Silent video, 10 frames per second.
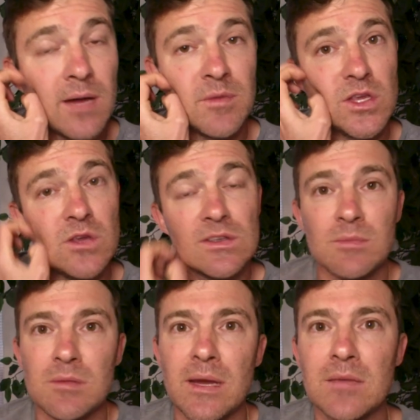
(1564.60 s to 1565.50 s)
I'm gonna use
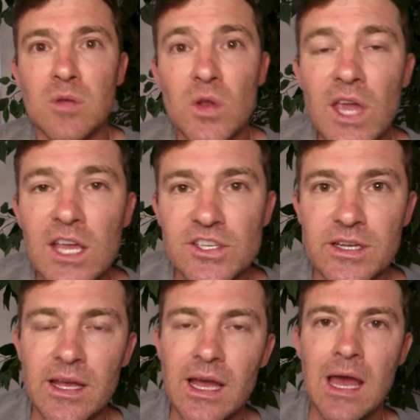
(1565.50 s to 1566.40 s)
them in my
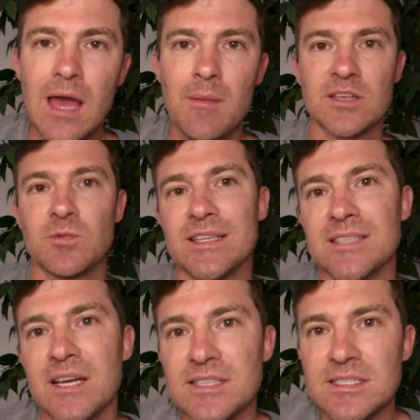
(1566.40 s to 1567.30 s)
communication because what it
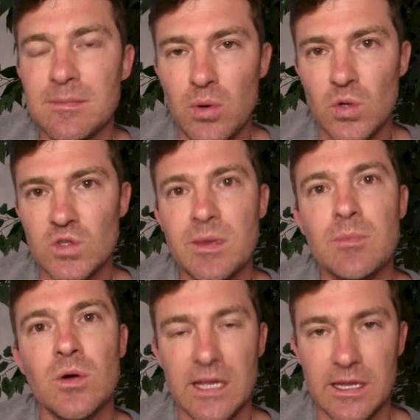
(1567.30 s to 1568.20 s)
does is it pulls
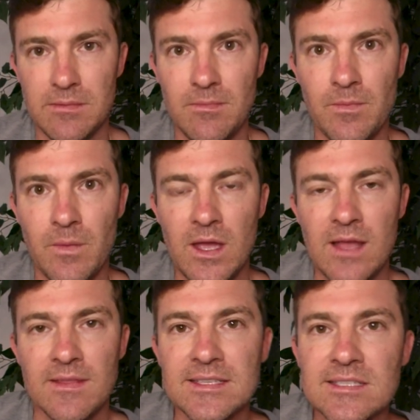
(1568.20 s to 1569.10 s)
people in.
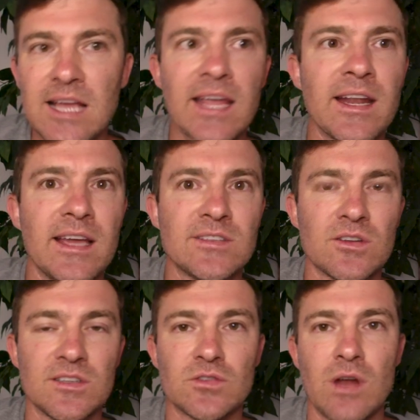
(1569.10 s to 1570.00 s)
The second I
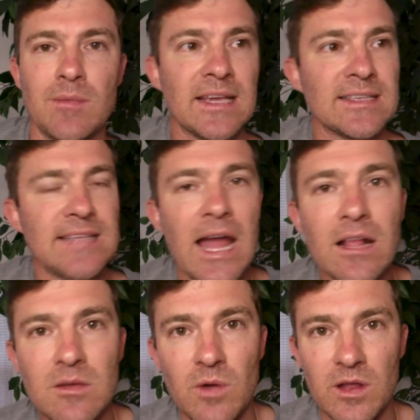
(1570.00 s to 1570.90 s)
start describing
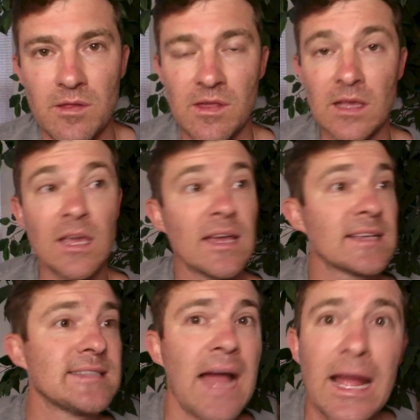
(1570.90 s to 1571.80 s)
exactly what you're thinking,
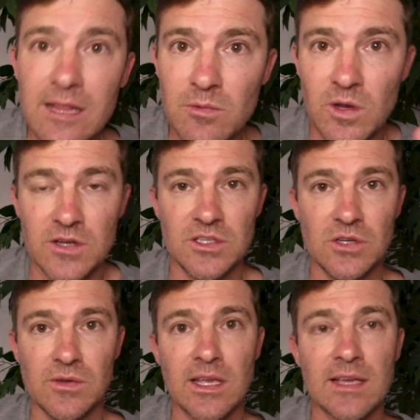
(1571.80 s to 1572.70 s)
exactly what you're
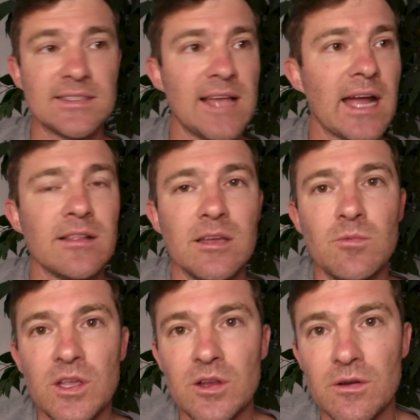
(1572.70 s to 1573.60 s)
doing, exactly
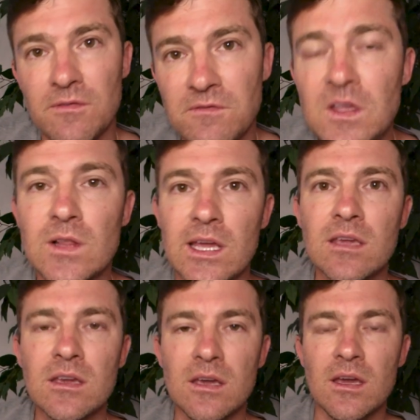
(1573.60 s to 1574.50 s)
what you're
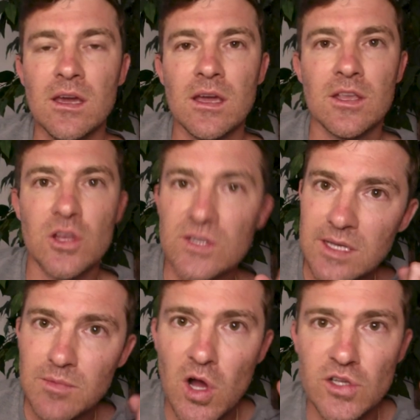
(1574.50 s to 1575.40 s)
feeling, your
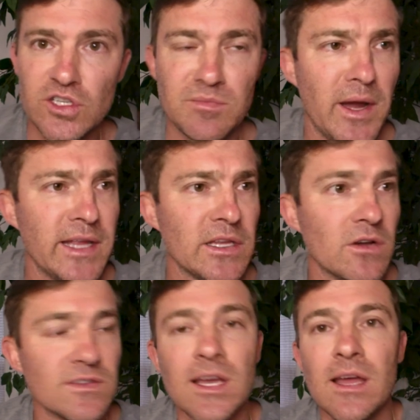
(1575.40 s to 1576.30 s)
subconscious mind
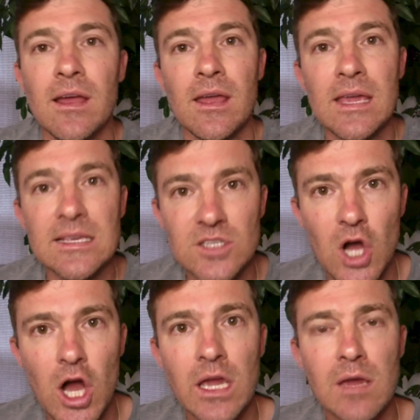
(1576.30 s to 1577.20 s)
goes, He's
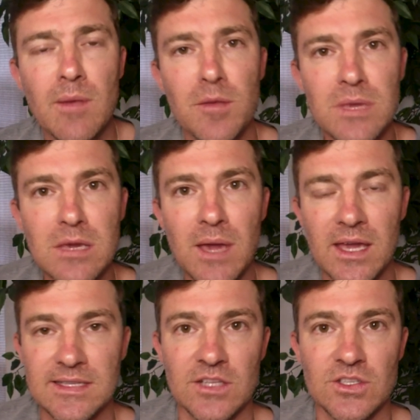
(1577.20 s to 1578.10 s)
talking about me, pay
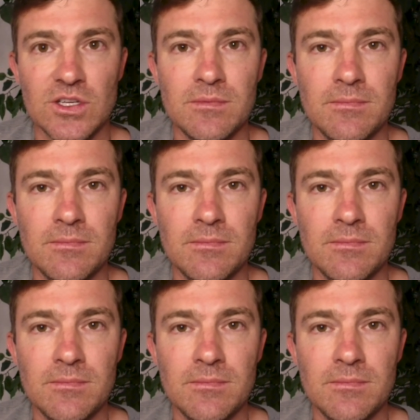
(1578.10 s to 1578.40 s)
attention.